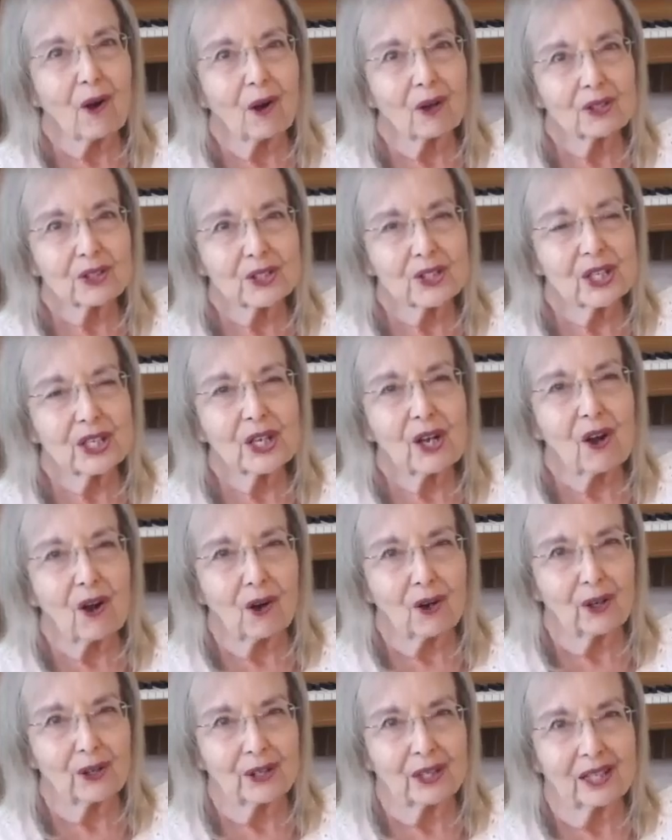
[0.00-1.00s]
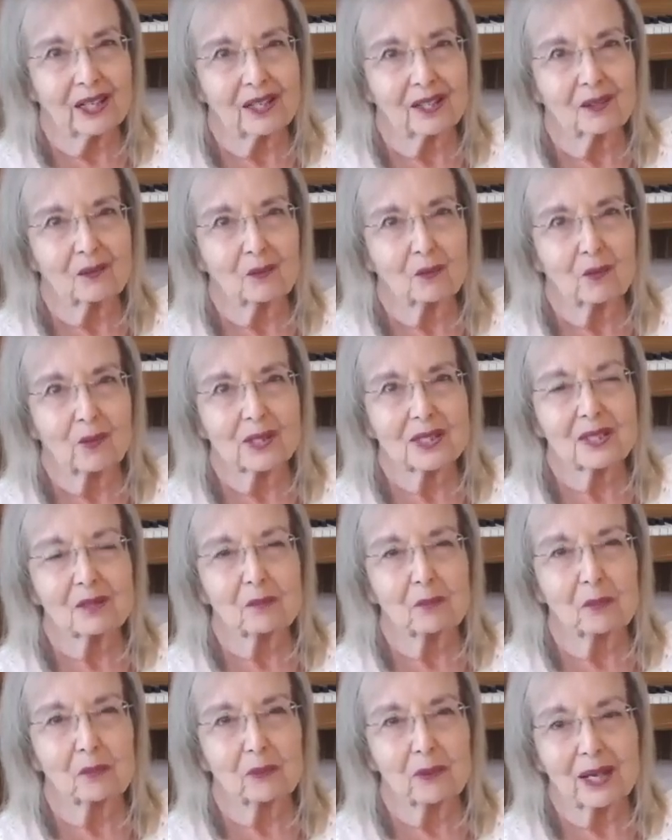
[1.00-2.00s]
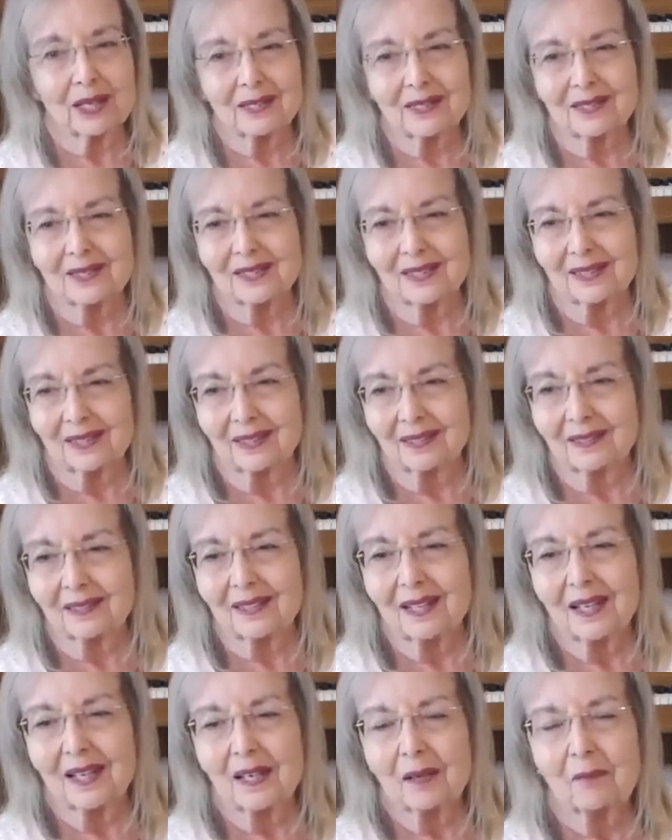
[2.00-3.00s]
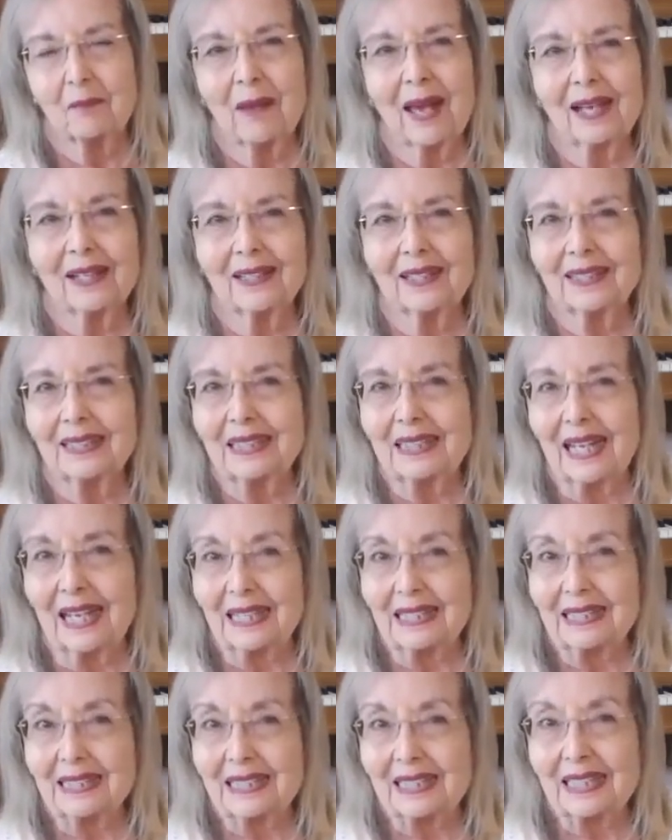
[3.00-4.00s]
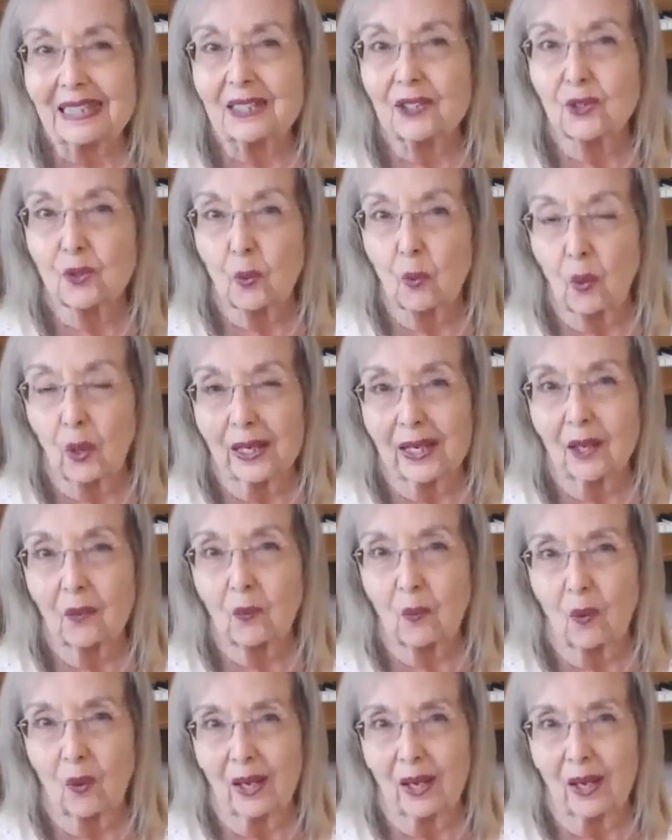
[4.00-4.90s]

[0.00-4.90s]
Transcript: G. Harding was a president back in 1921 to